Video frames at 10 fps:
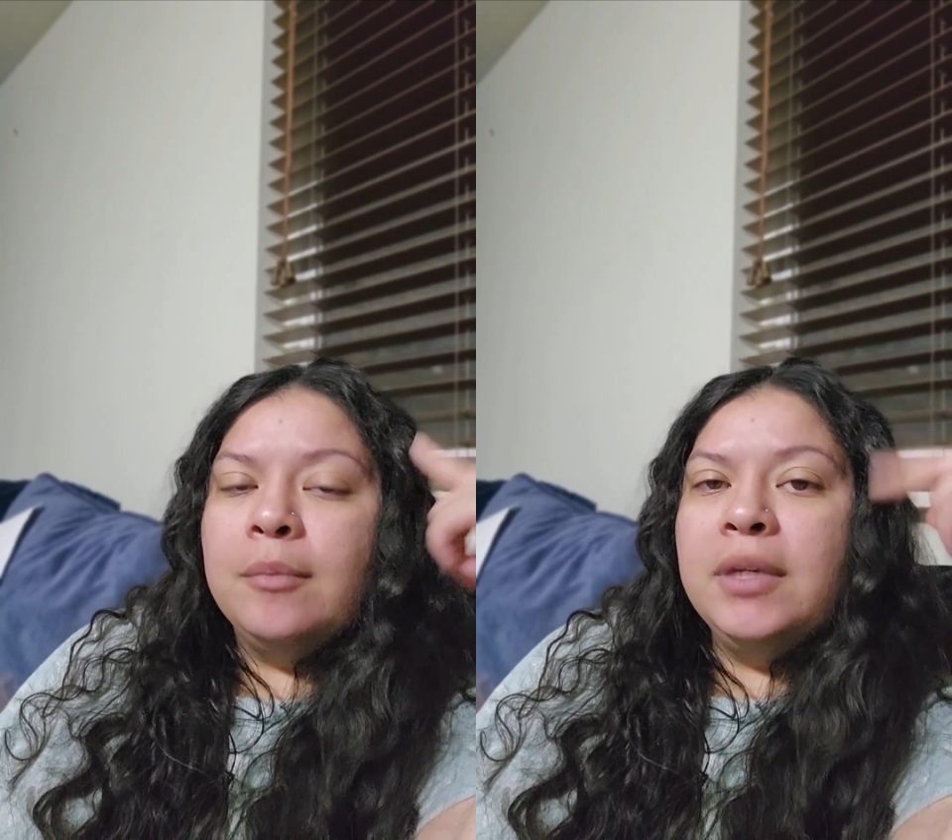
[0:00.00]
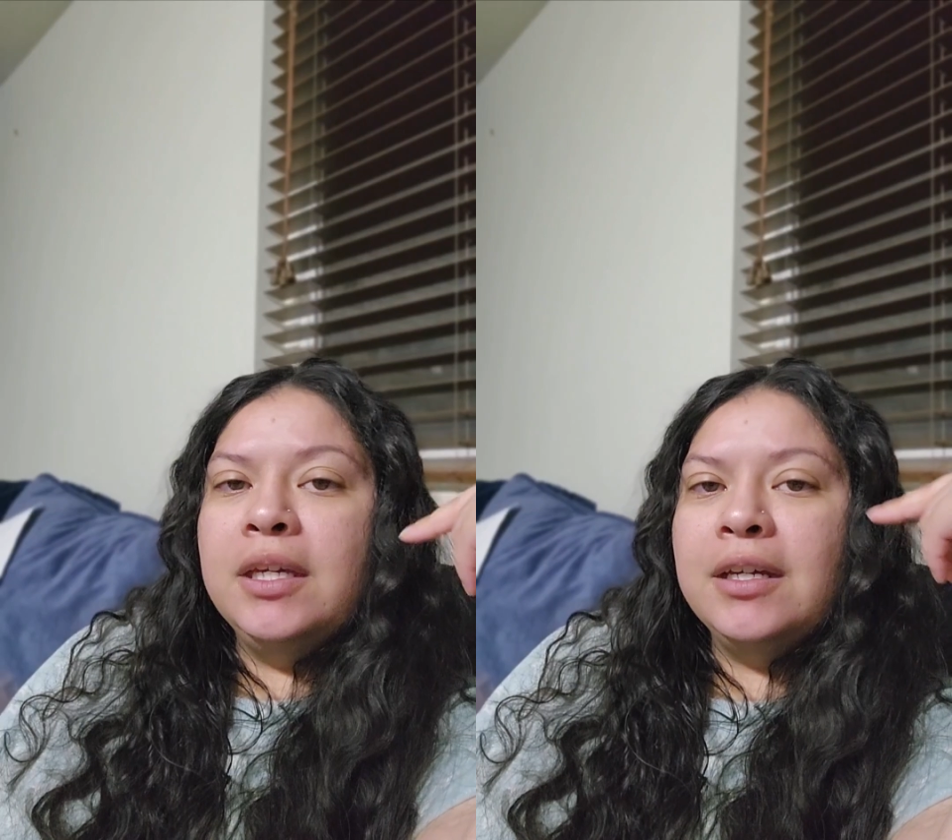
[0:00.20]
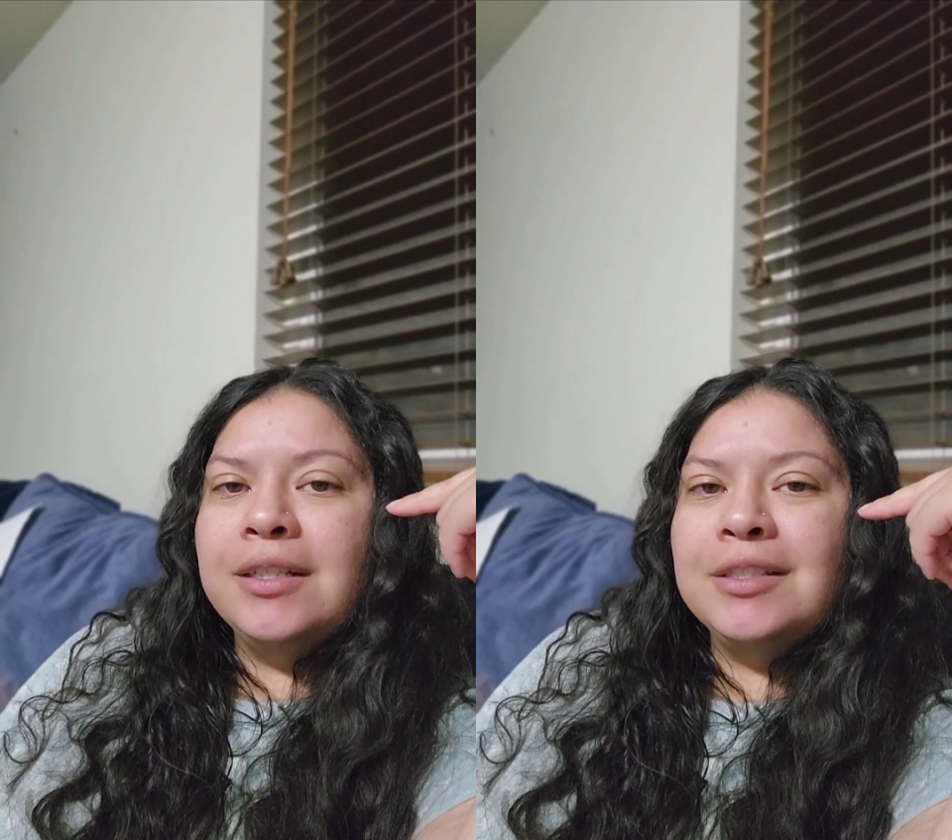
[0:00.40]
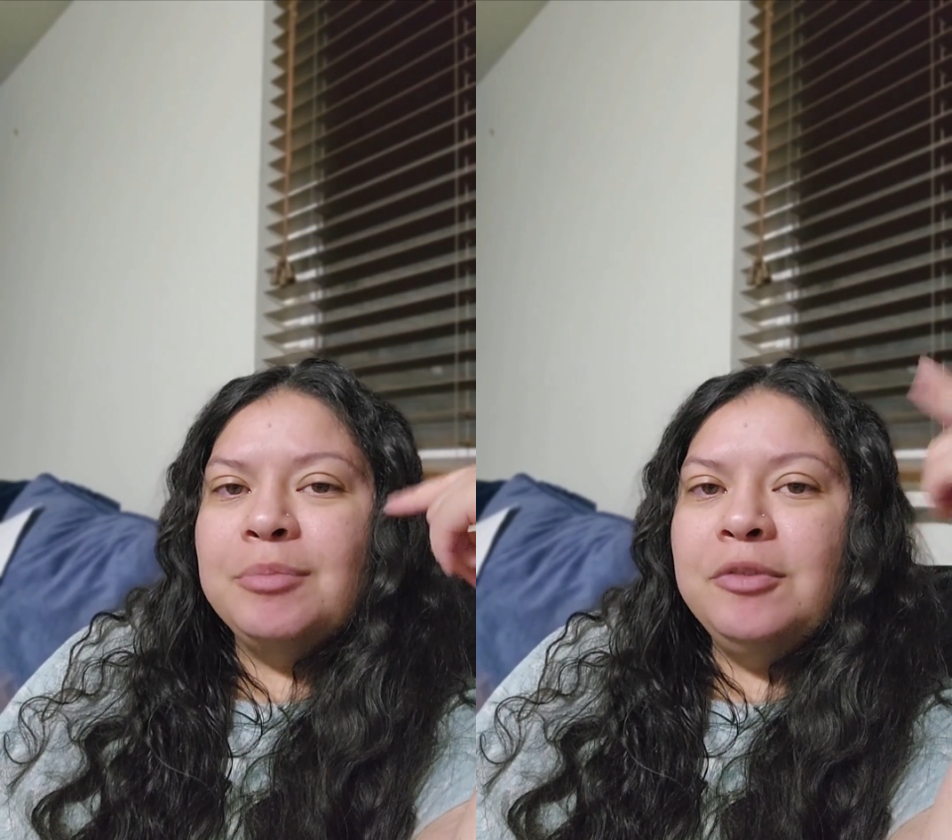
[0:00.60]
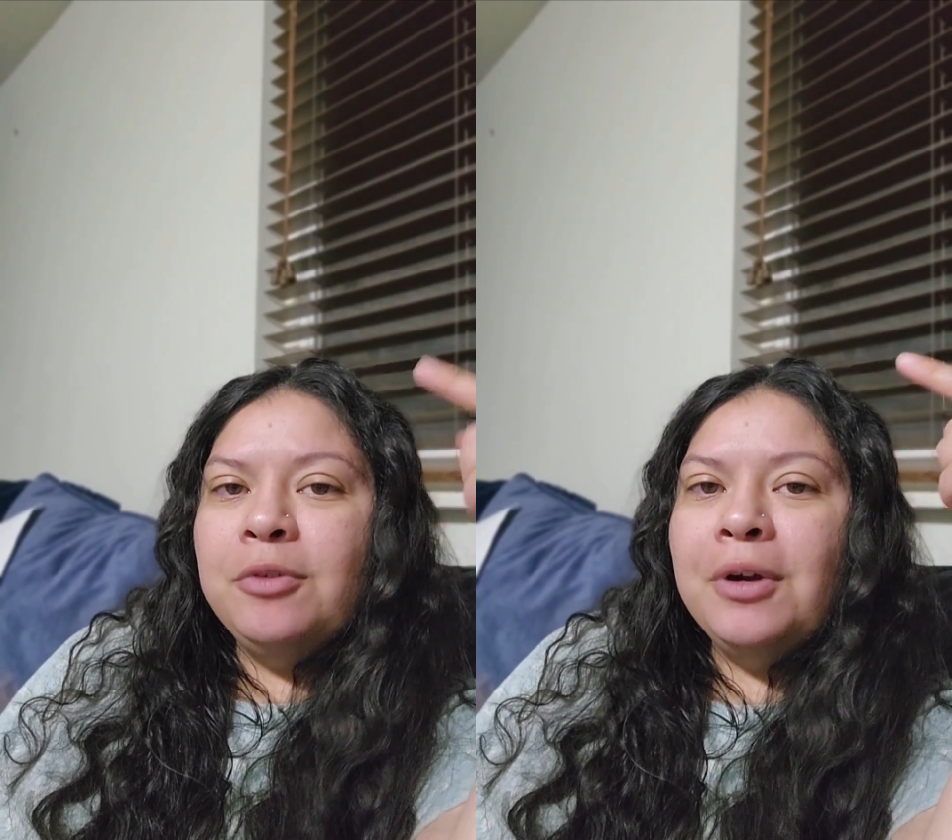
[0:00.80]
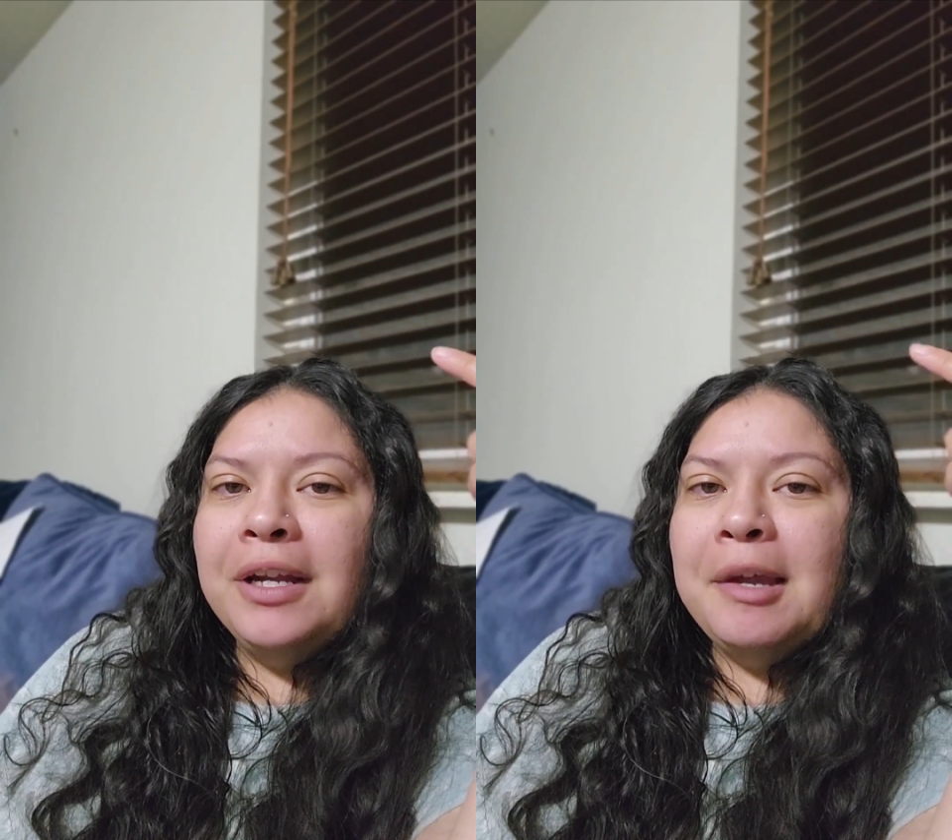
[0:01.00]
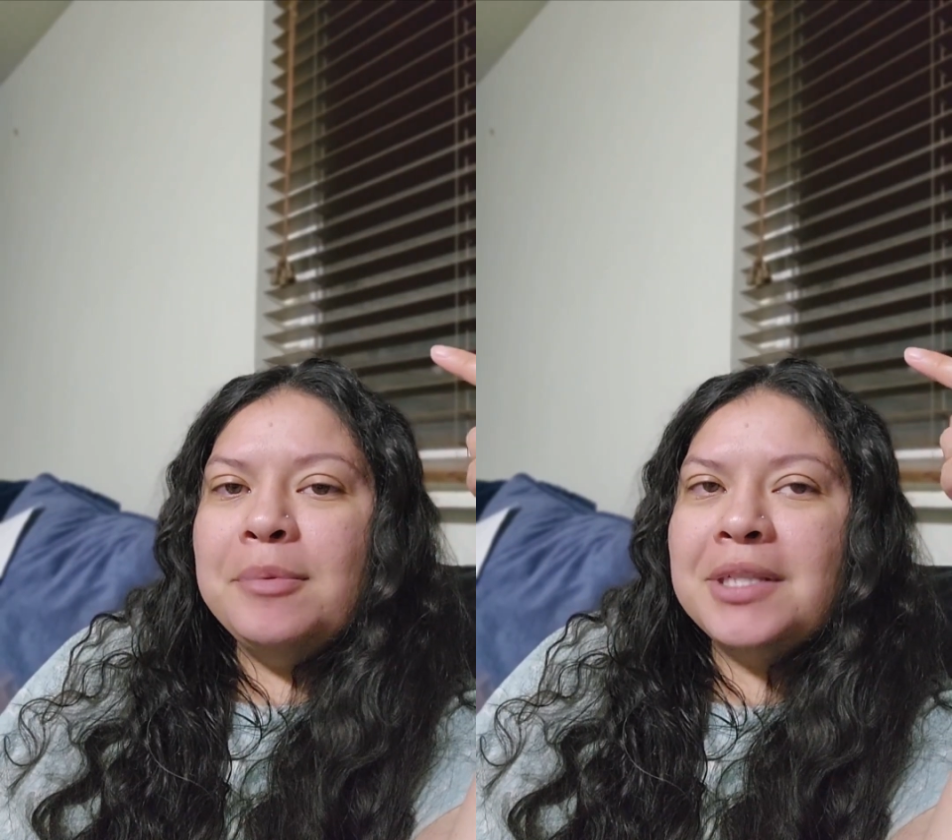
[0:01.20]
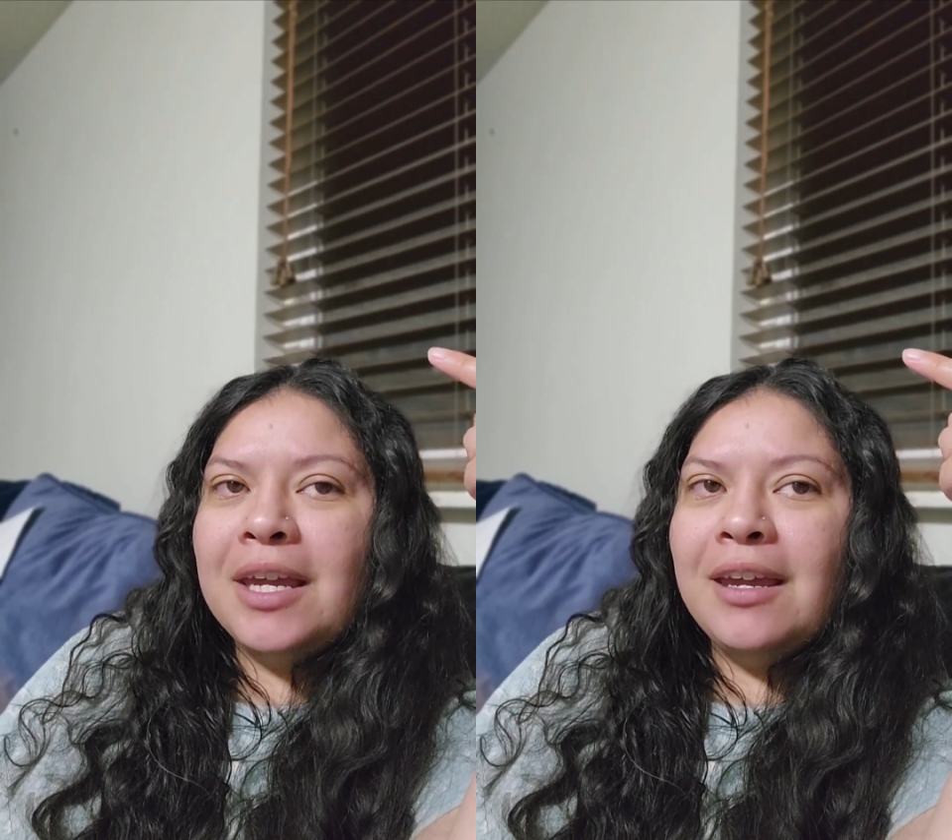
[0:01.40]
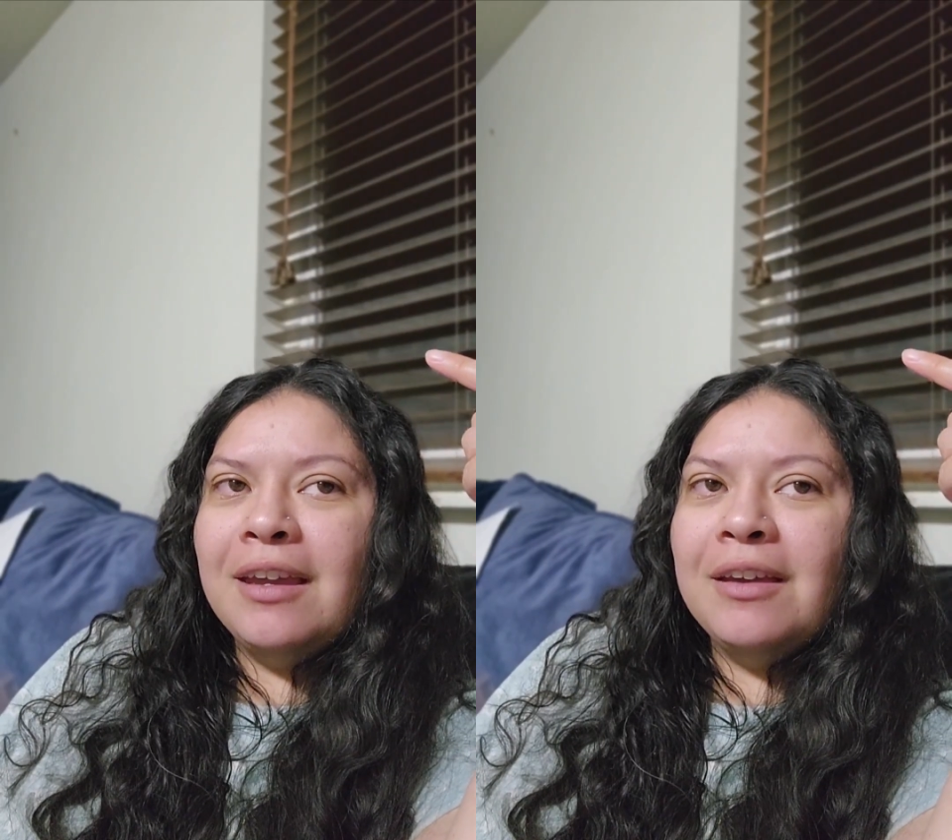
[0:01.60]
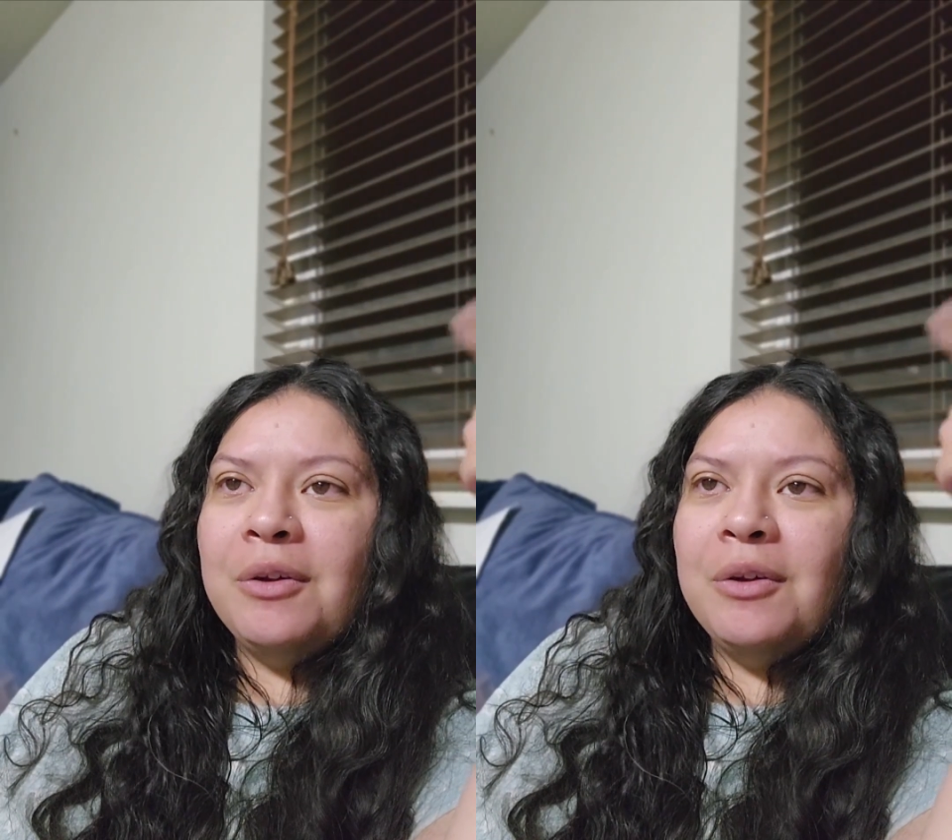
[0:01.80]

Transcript: Because before I kept saying,